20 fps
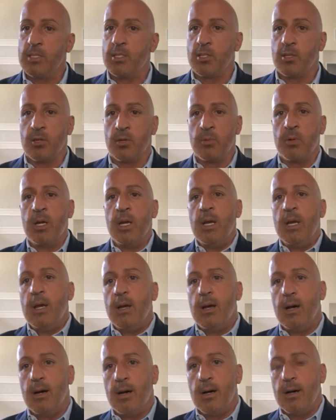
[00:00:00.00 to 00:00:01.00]
So
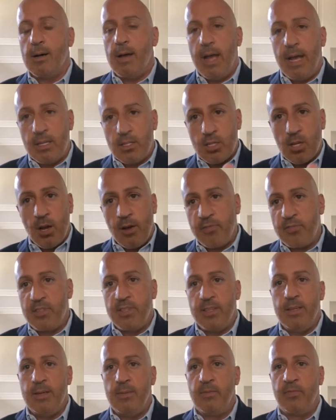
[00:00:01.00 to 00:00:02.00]
hats off
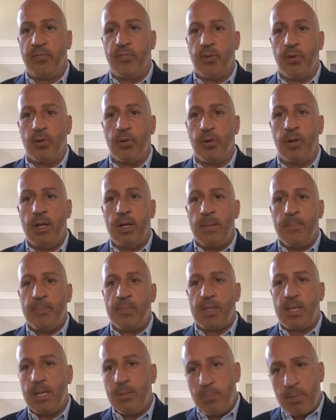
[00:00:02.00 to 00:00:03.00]
to him for
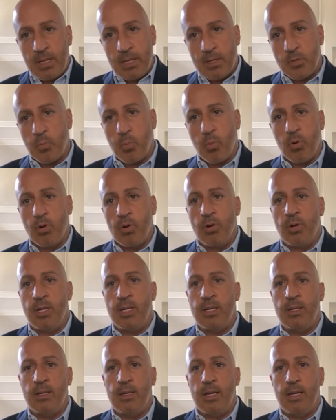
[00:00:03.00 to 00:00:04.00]
keeping his word
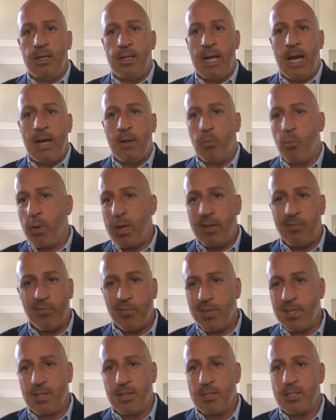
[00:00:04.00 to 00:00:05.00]
and not
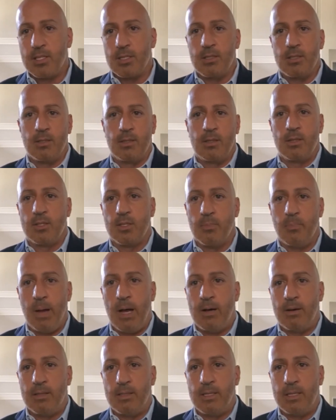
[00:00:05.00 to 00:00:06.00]
wavering because of
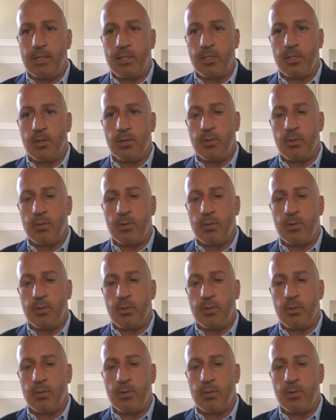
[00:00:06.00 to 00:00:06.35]
politics. So if